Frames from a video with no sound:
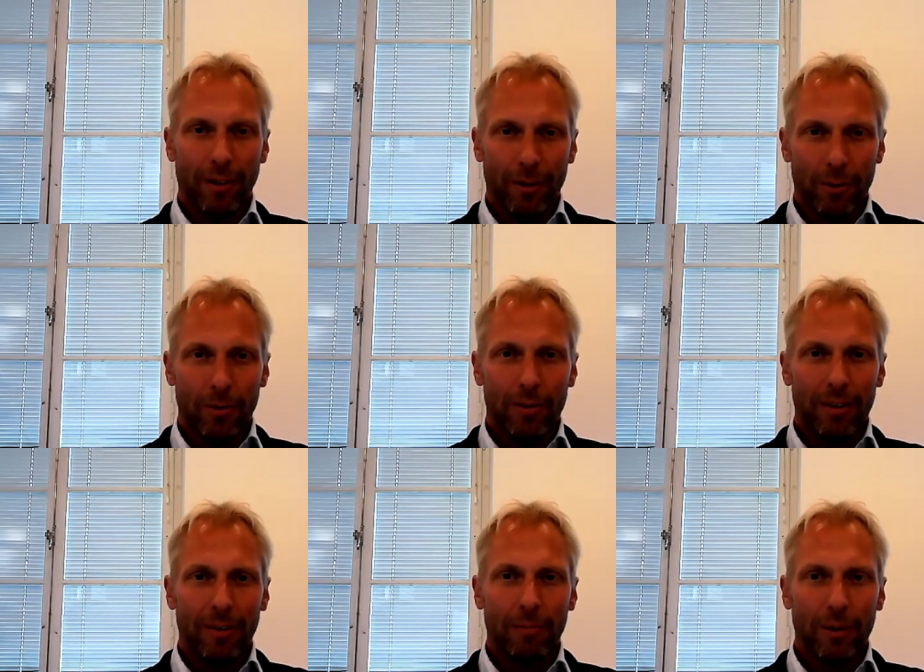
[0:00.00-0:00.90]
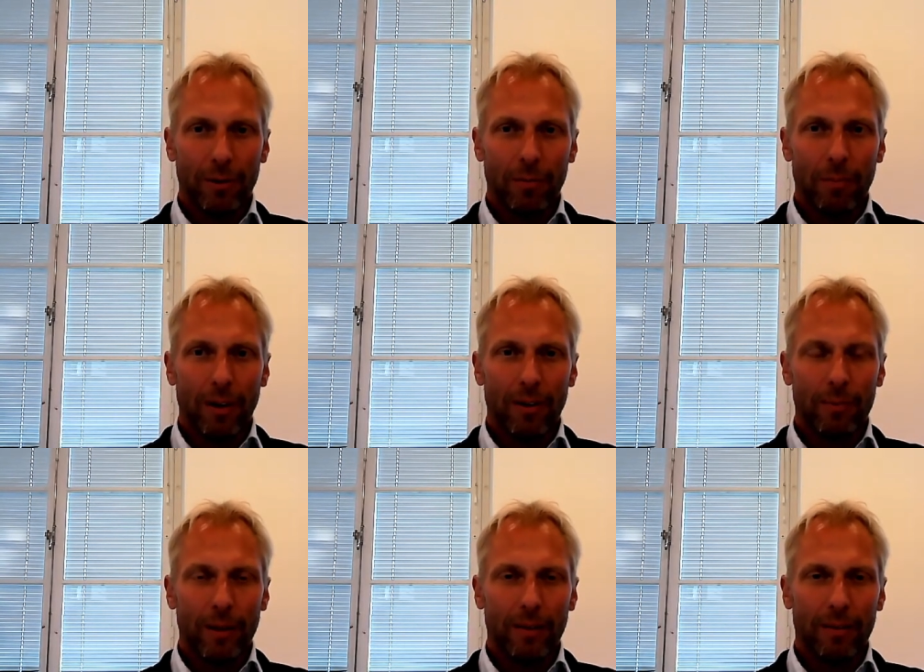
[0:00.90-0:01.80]
a good team, a good
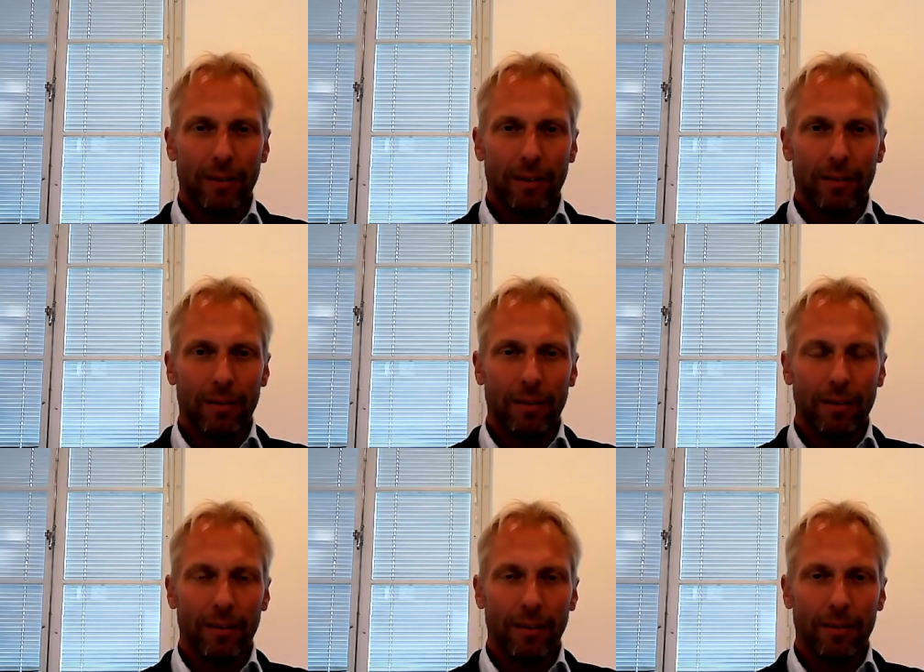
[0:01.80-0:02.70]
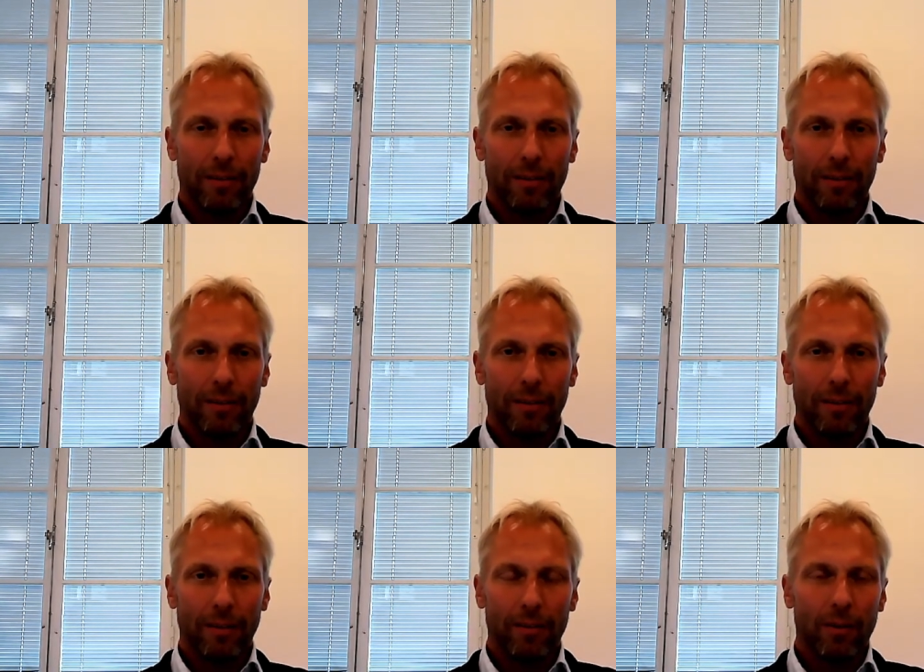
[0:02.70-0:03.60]
management is uh, is
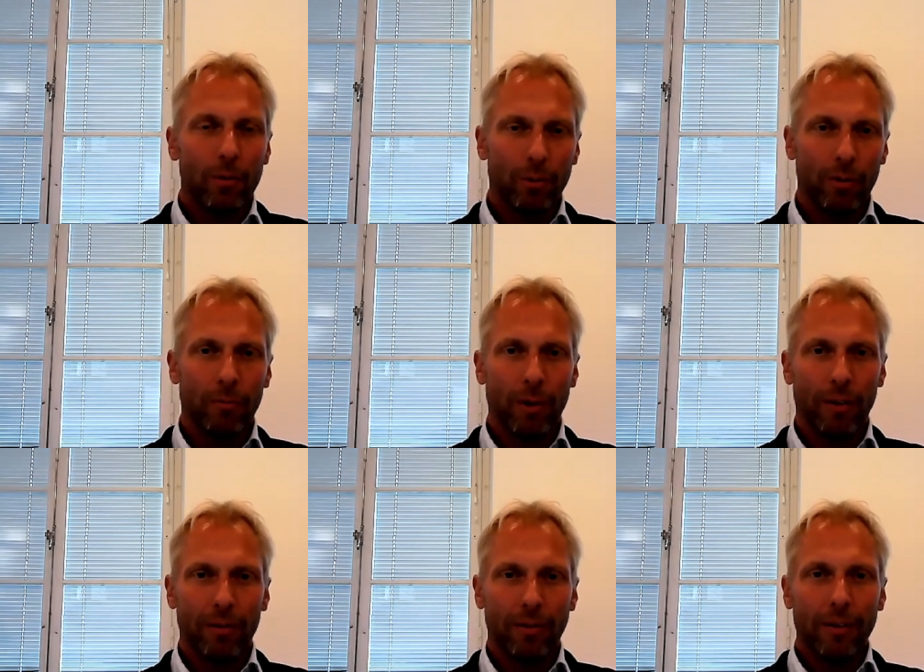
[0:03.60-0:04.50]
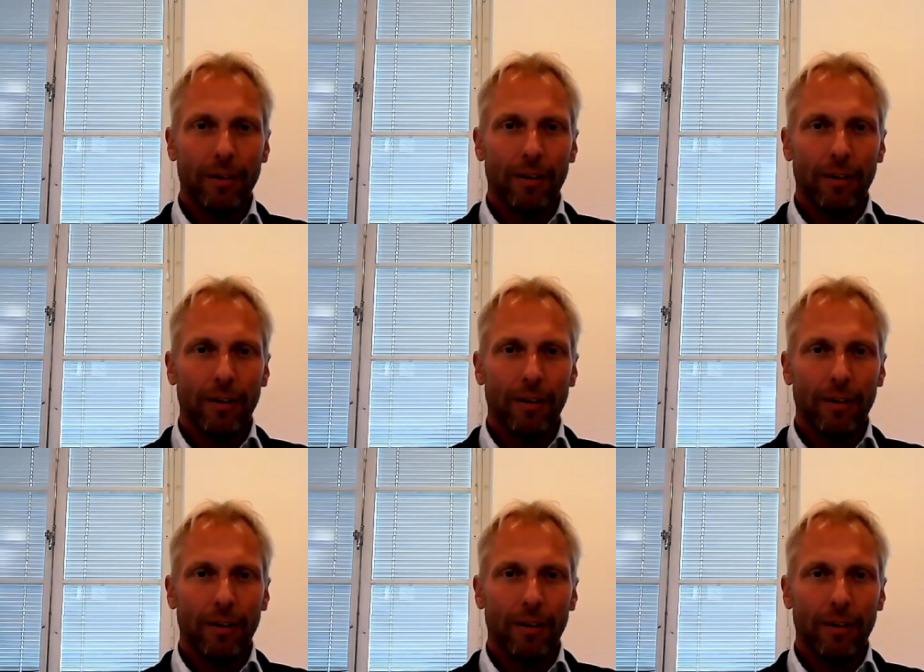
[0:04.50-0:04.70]
uh, is crucial for us.